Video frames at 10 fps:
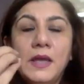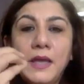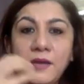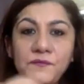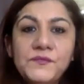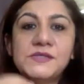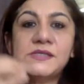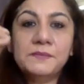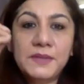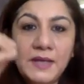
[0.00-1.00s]
if
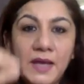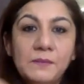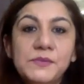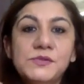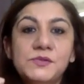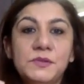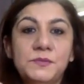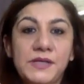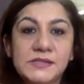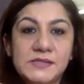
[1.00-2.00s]
something happens to the
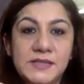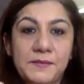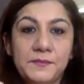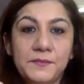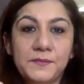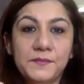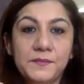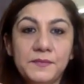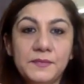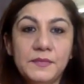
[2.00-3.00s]
brainstem,
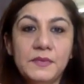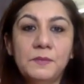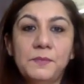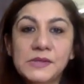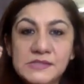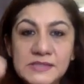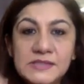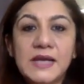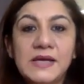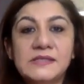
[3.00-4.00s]
the
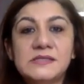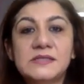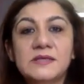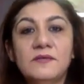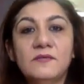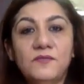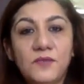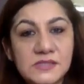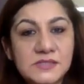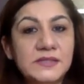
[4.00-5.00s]
person dies
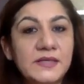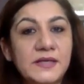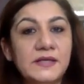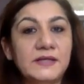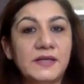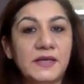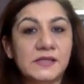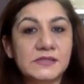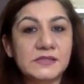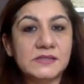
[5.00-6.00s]
faster than anything
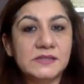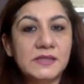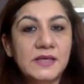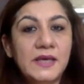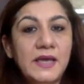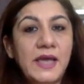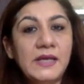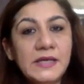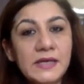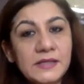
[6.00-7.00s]
else.
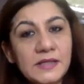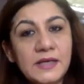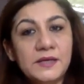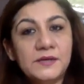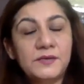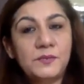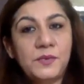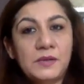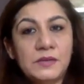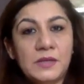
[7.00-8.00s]
Any other layer,
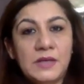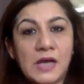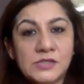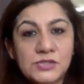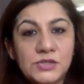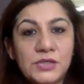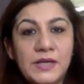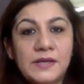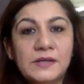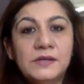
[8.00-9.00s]
the larger the
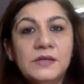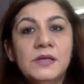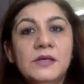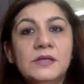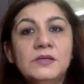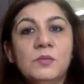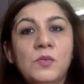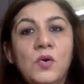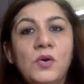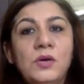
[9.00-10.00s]
layer, the
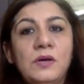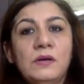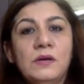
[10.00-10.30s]
more